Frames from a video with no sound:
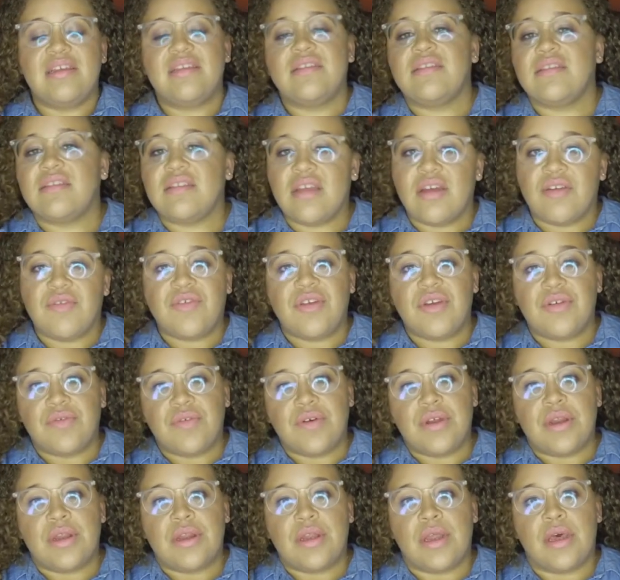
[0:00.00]
Stuff your
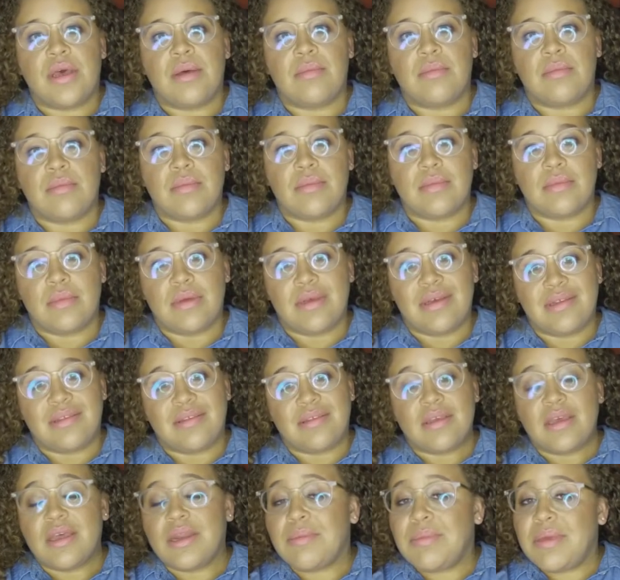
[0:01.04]
foot in them. It's
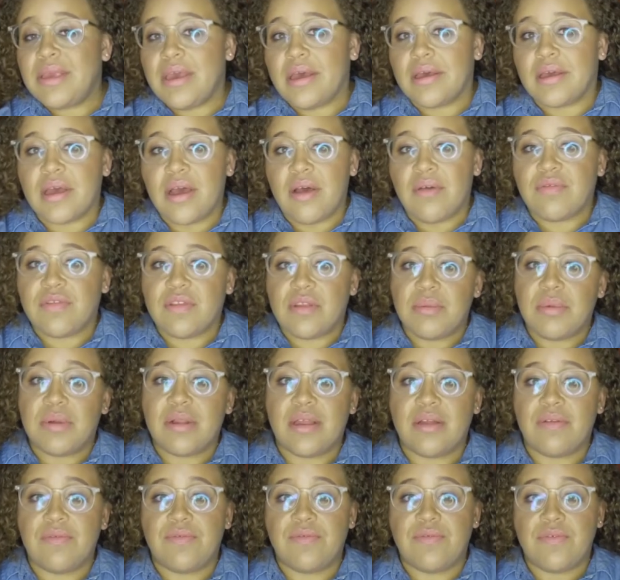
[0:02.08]
going to be uncomfortable
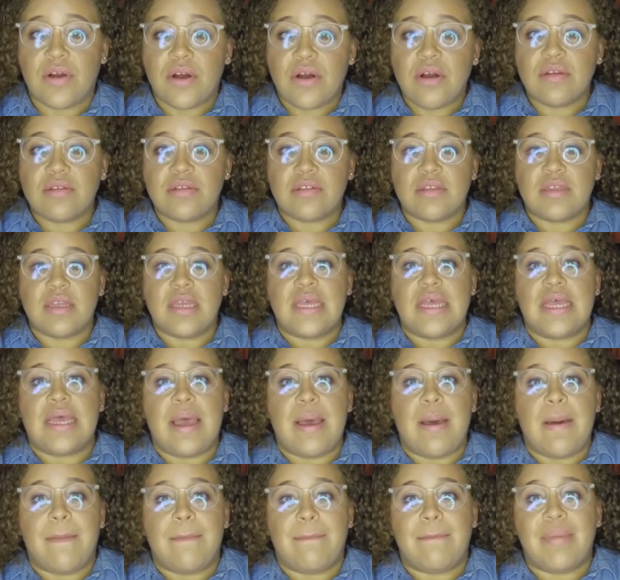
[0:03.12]
at first,
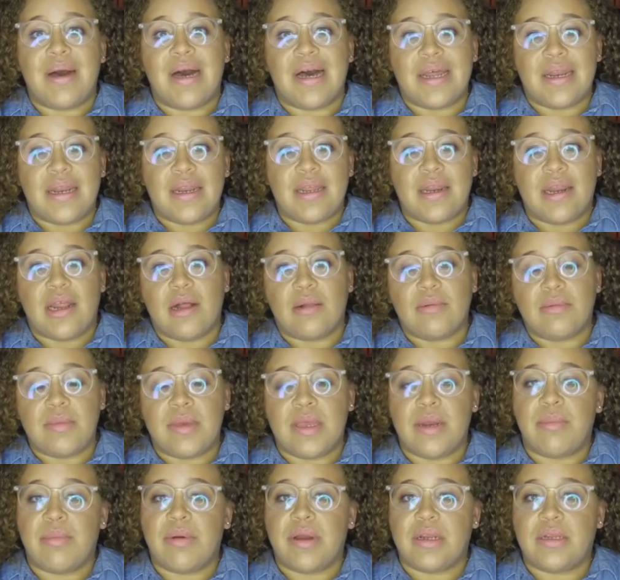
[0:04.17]
but it helped me
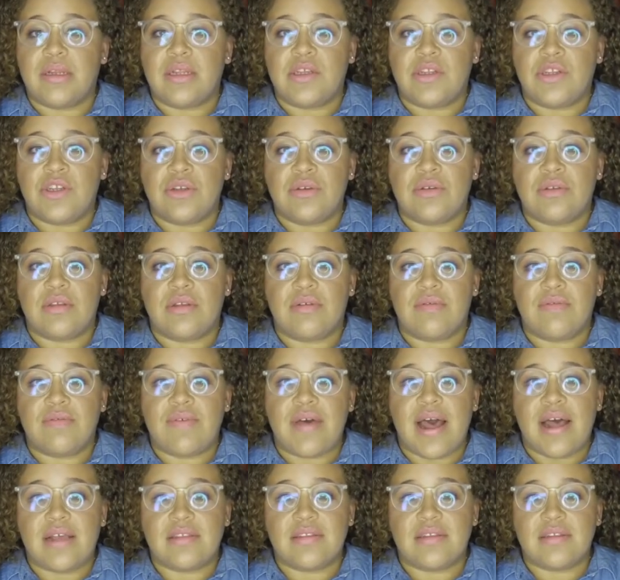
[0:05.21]
to break these shoes in
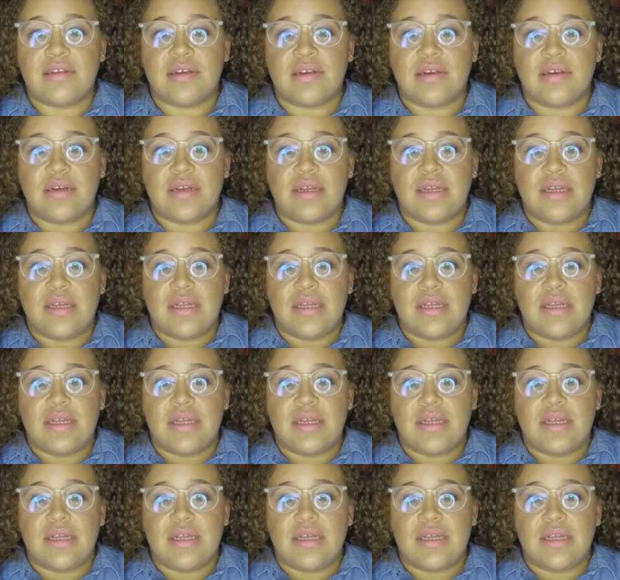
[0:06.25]
faster.